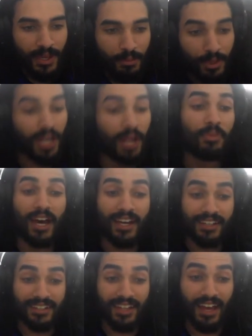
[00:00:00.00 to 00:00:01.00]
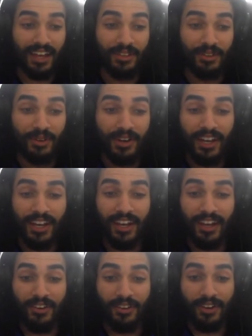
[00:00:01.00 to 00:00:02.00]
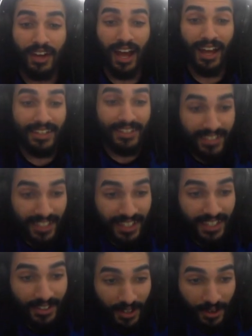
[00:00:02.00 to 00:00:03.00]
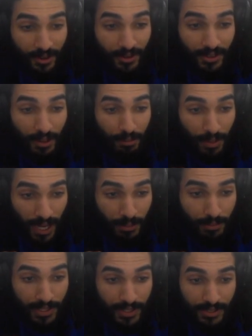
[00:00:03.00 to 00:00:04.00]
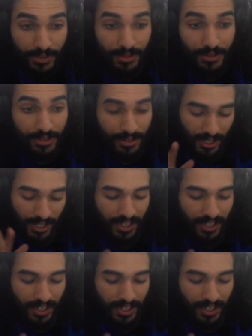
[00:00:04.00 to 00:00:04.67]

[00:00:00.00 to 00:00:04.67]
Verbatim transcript: But I'm not gonna lie to you. I didn't know that pipe pistols